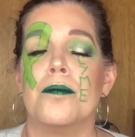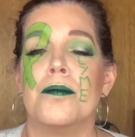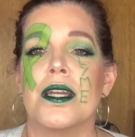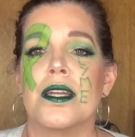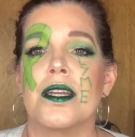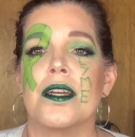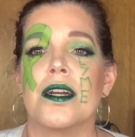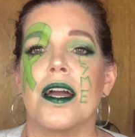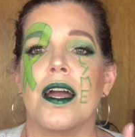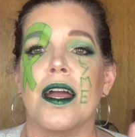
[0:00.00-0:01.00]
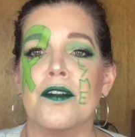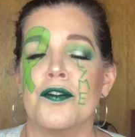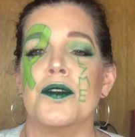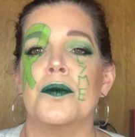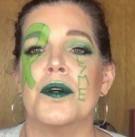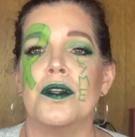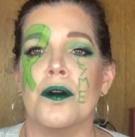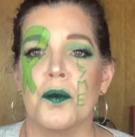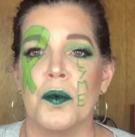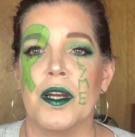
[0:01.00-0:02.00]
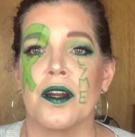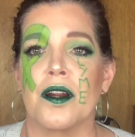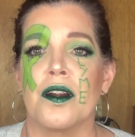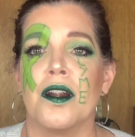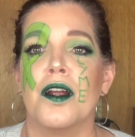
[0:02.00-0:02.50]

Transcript: making everyone aware